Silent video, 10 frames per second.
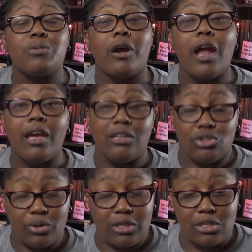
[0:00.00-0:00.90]
part, I
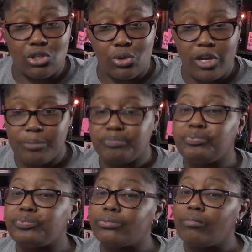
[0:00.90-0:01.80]
enjoyed the story.
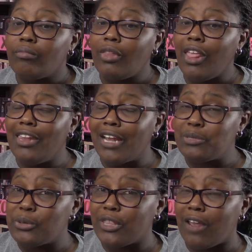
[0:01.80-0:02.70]
The
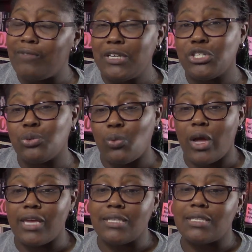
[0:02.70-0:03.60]
next book that I finished
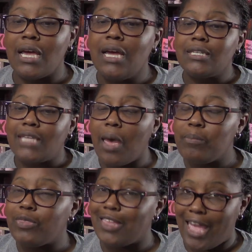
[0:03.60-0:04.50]
was
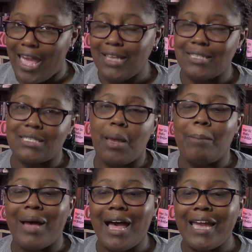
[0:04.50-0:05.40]
Tempt the X
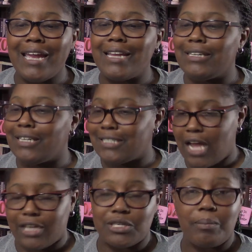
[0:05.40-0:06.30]
by
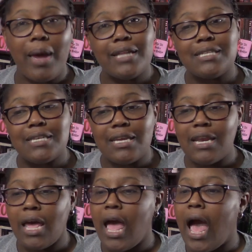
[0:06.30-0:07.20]
Natasha Madison.